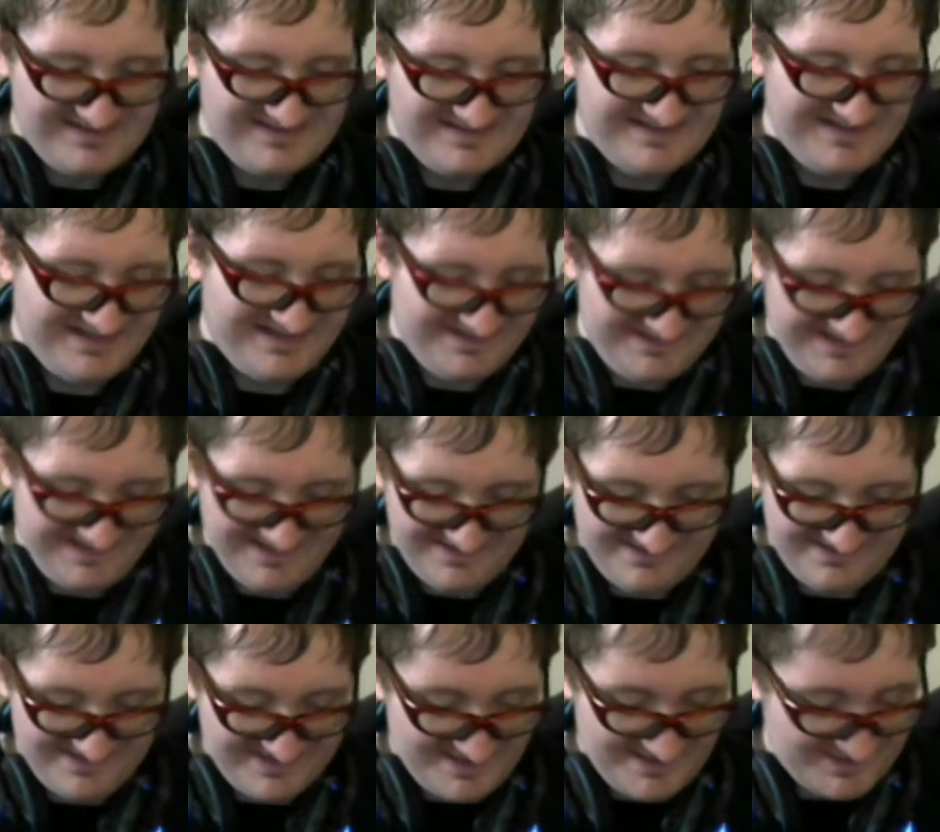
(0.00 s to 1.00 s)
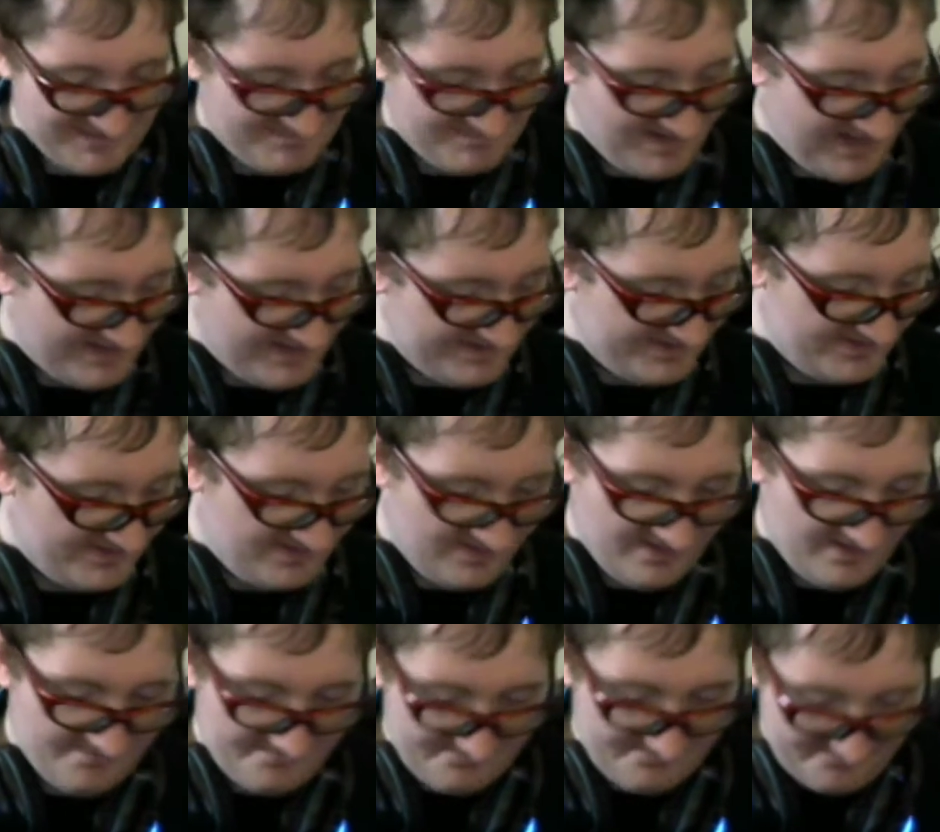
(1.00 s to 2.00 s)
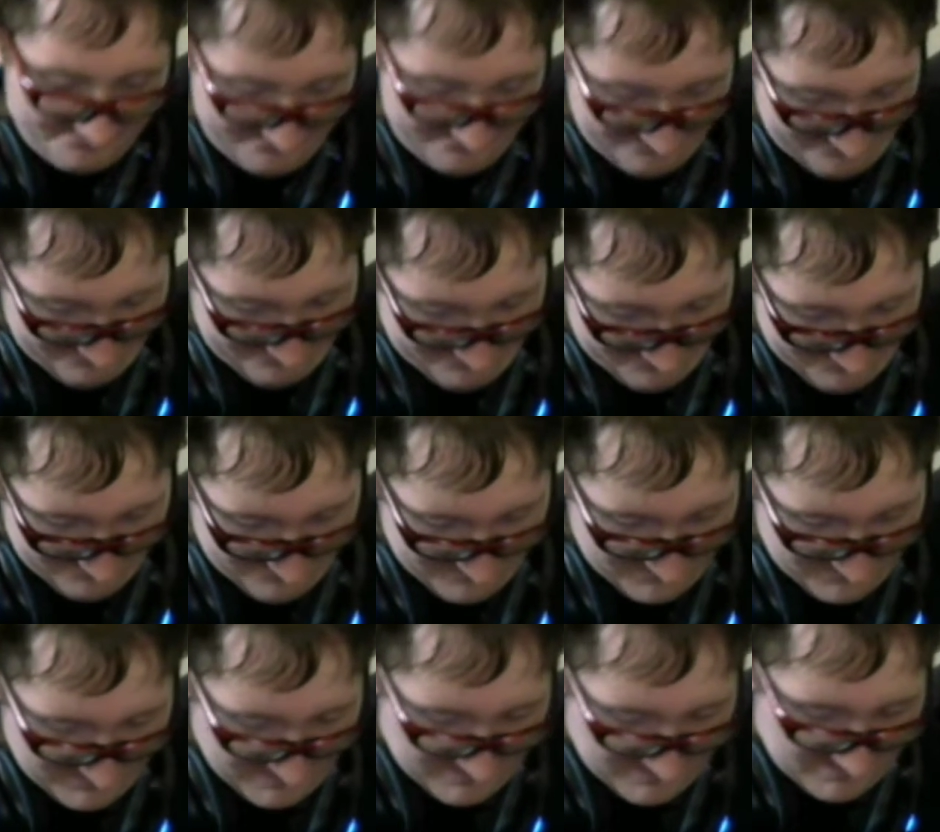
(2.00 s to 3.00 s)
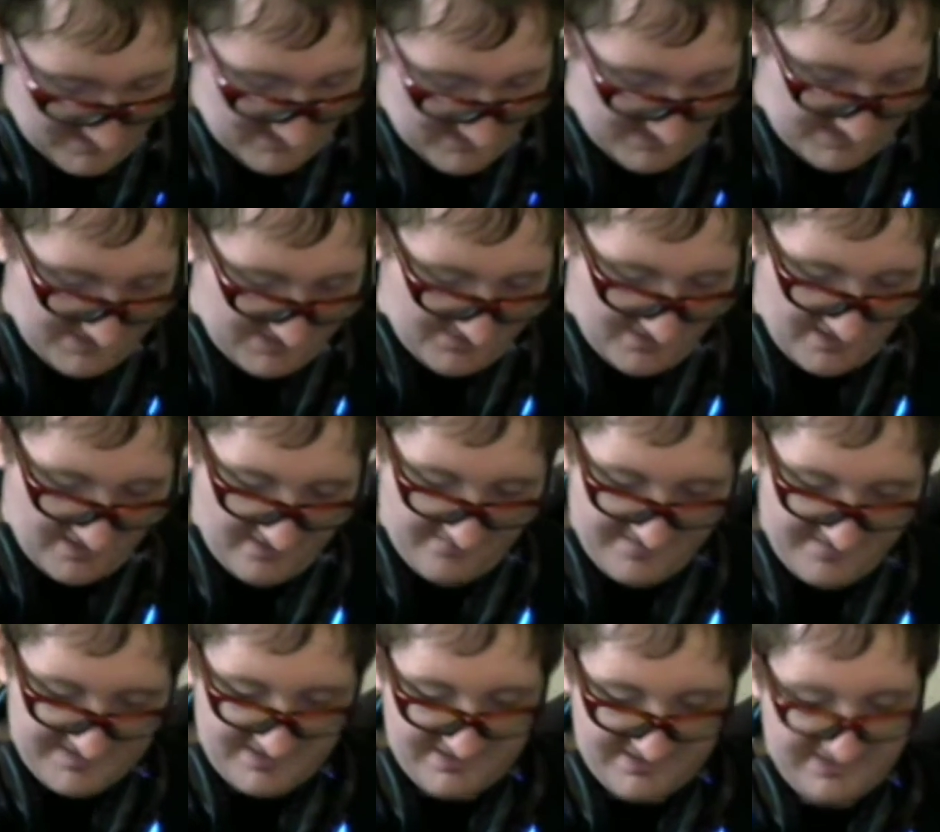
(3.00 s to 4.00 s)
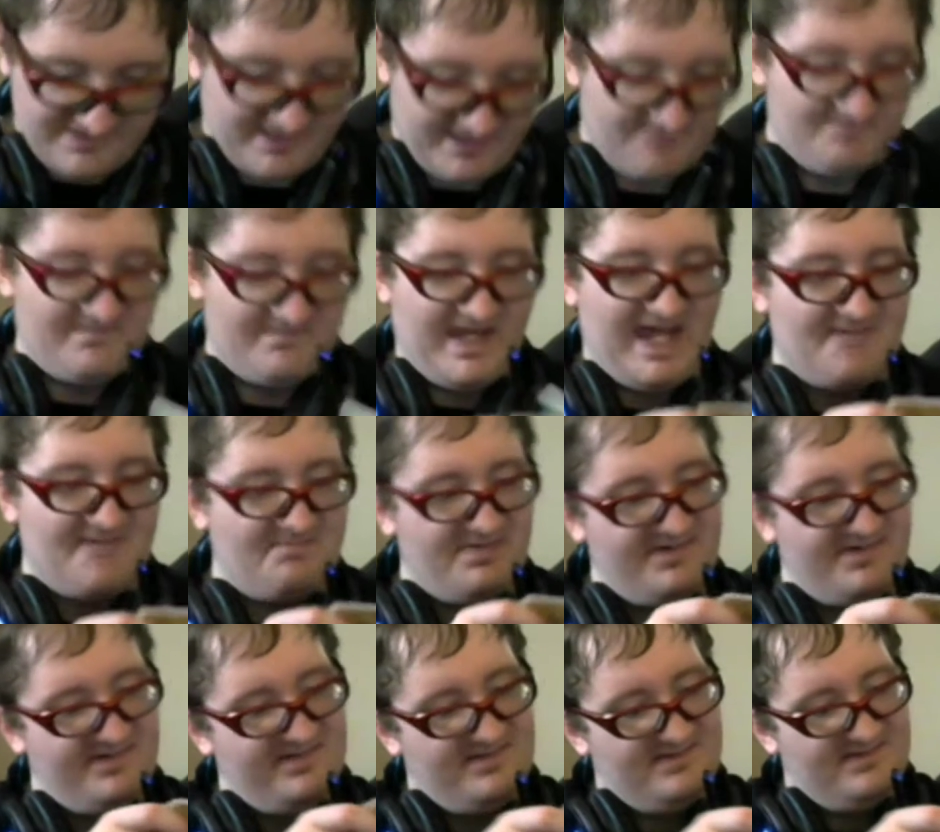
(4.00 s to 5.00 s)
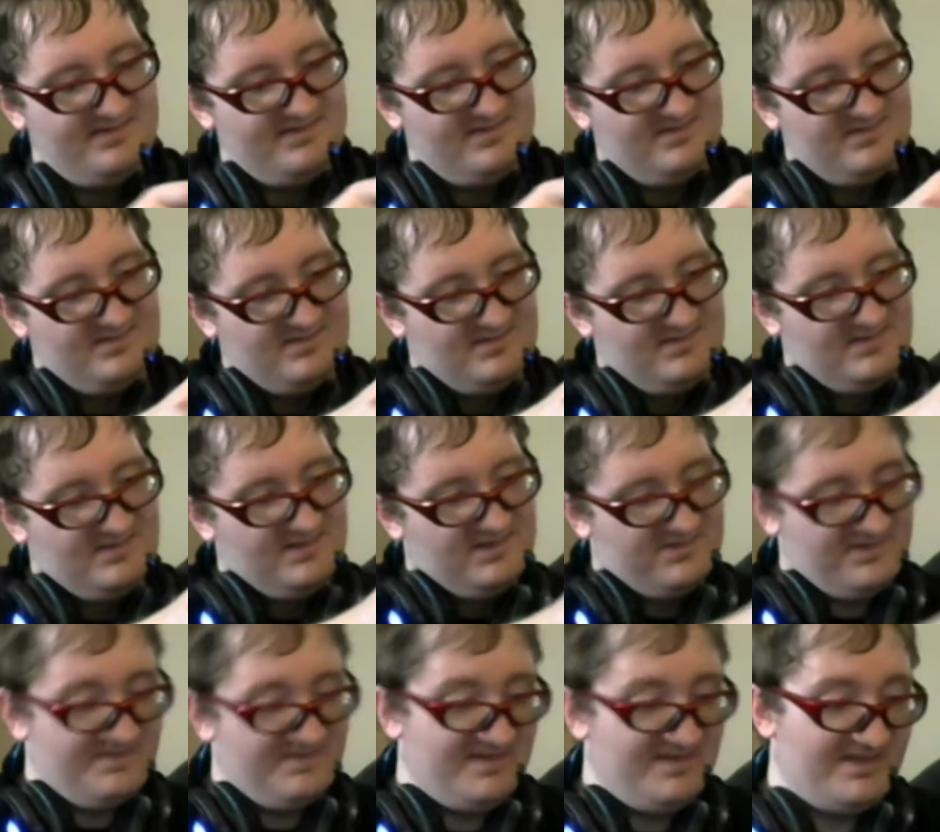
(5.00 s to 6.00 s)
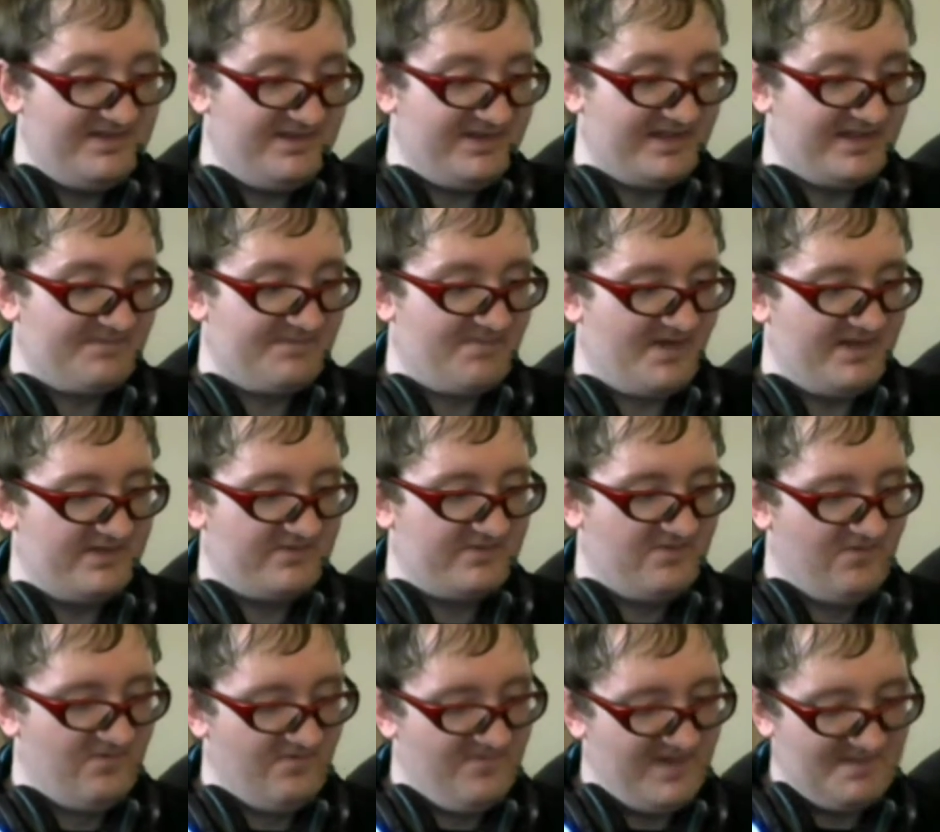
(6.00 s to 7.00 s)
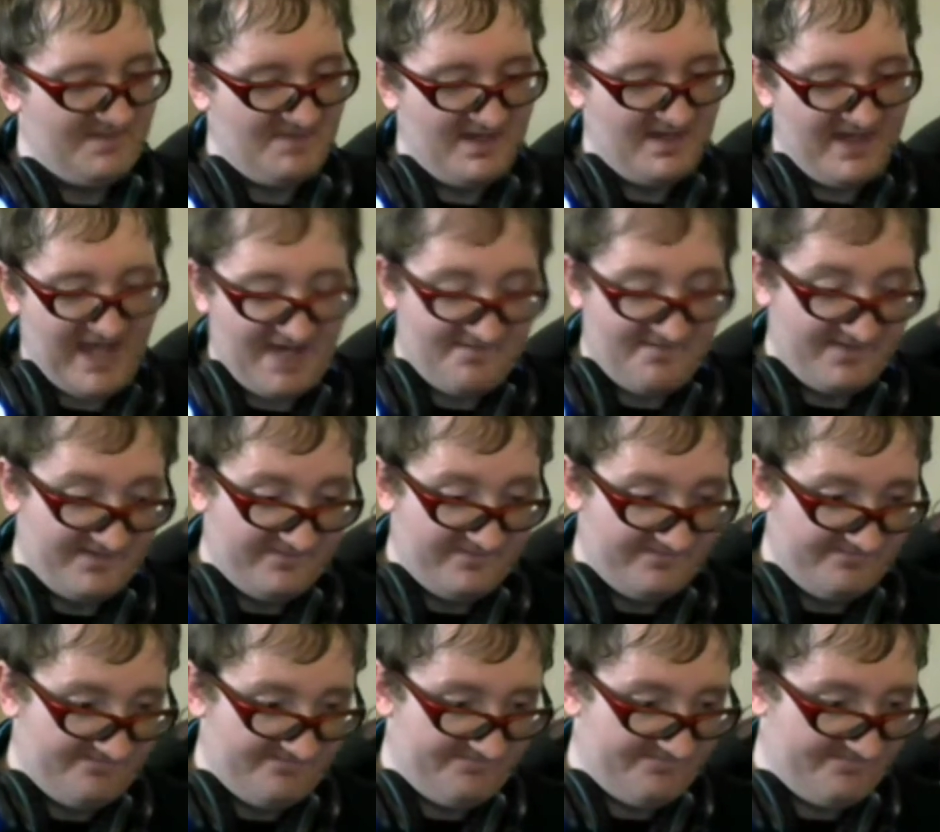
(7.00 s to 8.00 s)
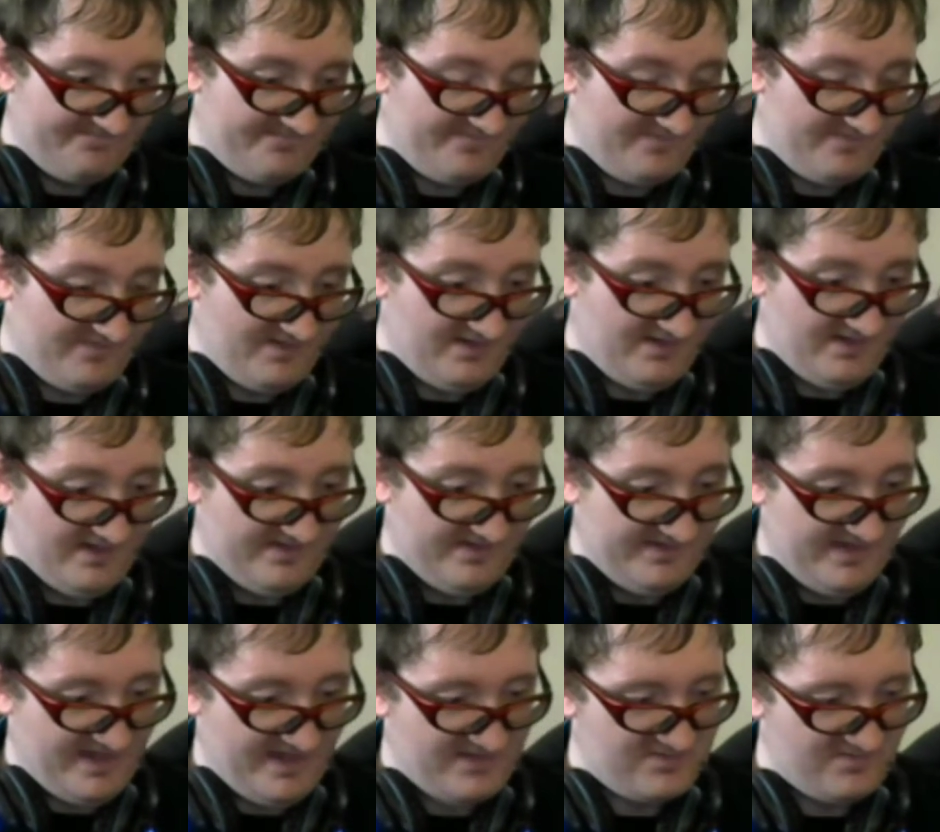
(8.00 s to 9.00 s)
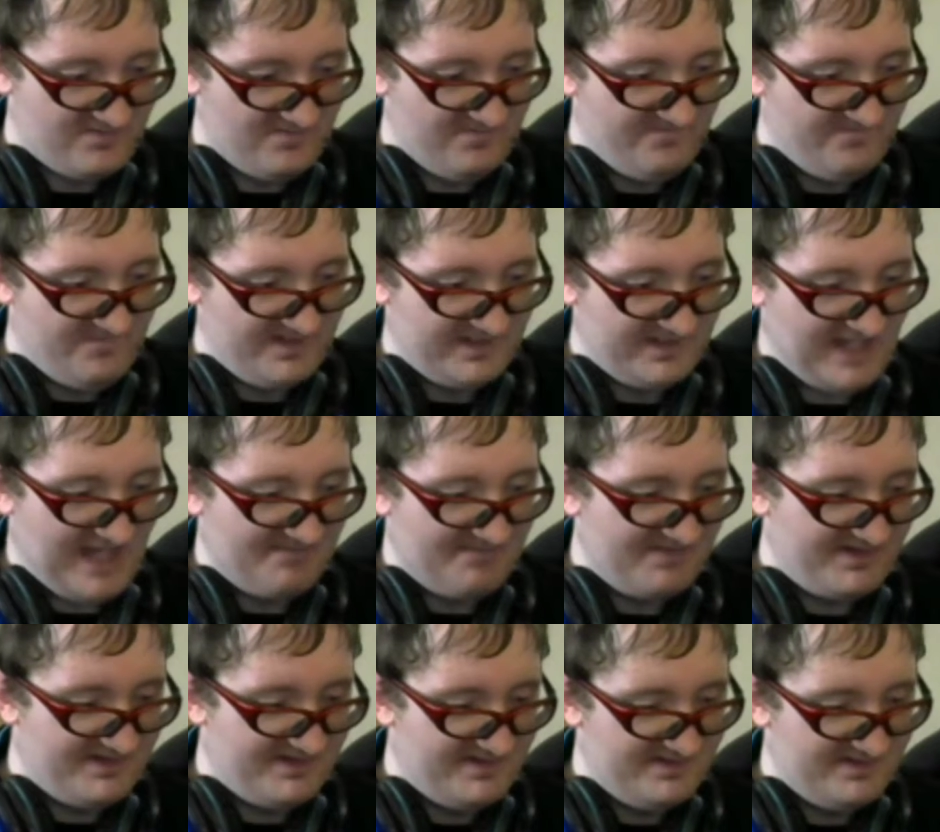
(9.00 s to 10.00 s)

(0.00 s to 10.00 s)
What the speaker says: it's easy enough to mod your So I think this is like a map. So I mean, this is like probably the cool thing about having the actual like copy.